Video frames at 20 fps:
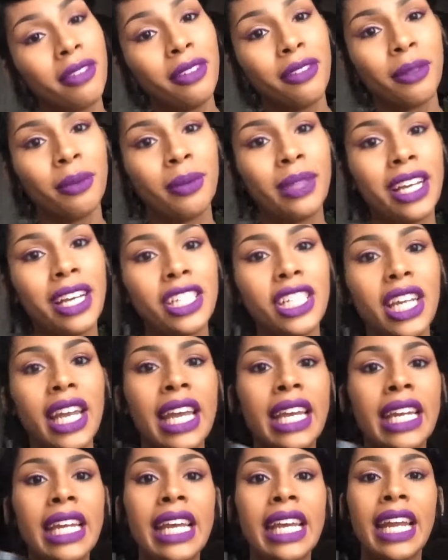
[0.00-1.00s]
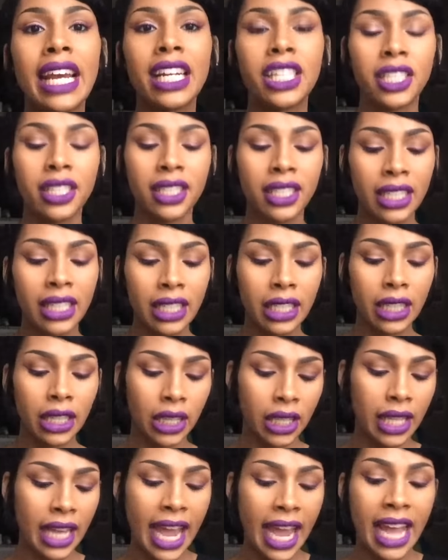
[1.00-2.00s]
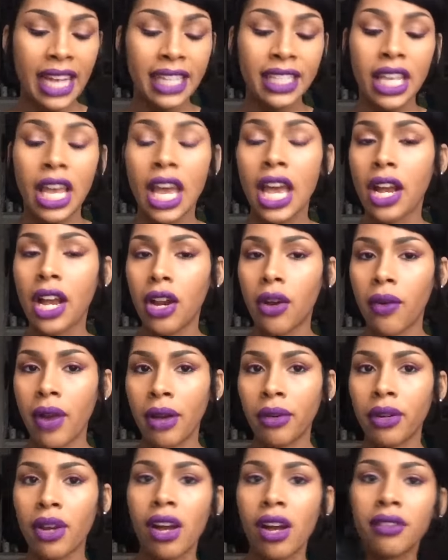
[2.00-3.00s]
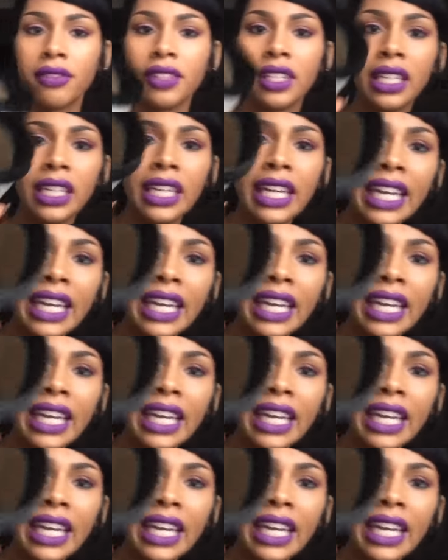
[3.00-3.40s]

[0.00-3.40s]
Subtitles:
from Lush, and it actually has ground coffee in